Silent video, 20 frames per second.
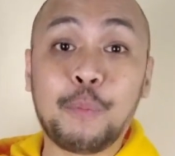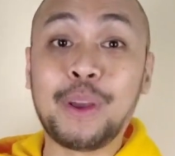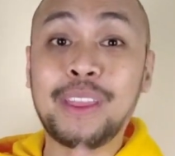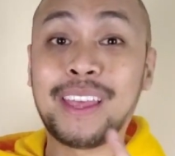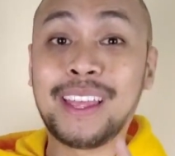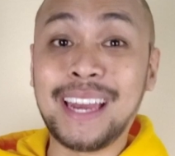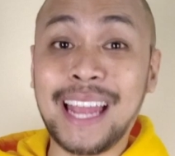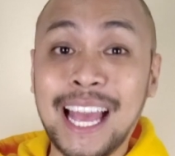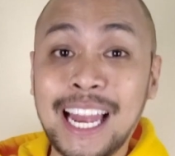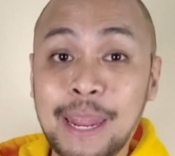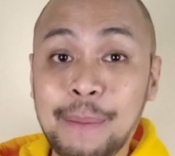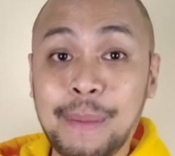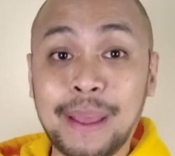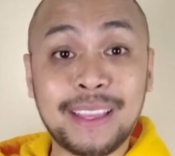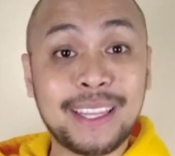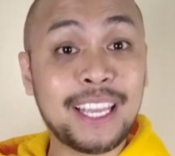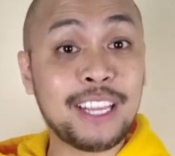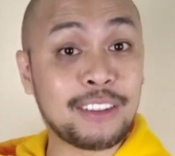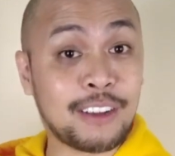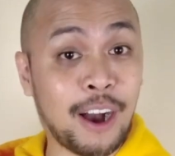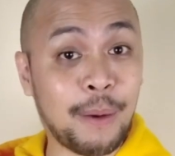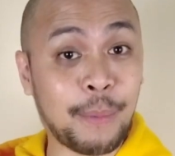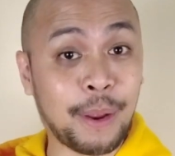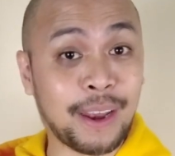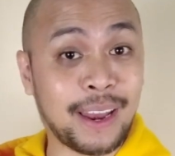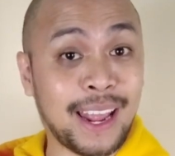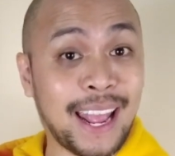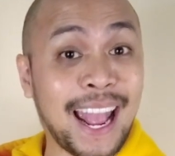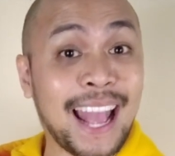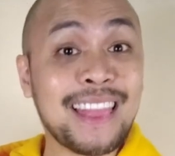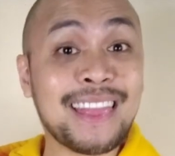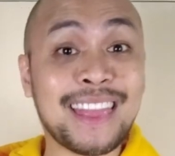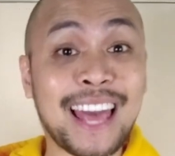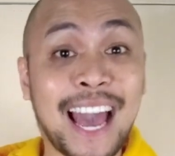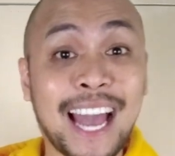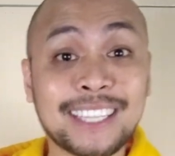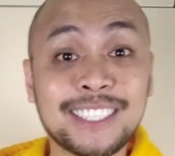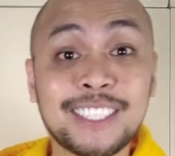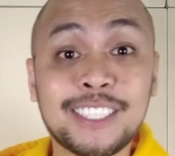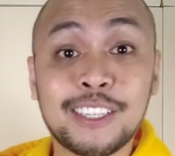with an element in common, and
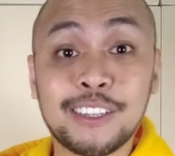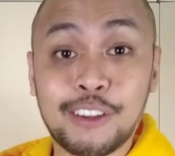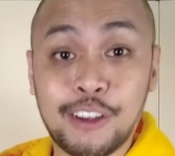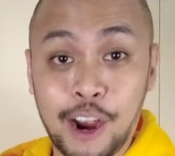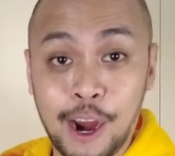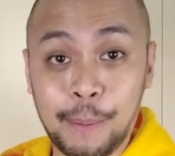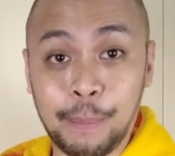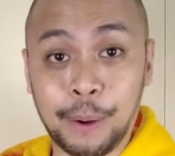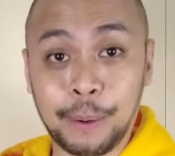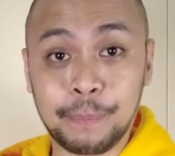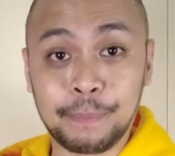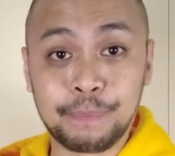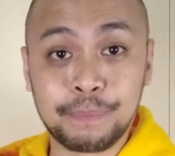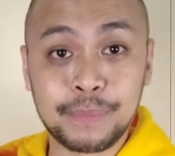that's carbon.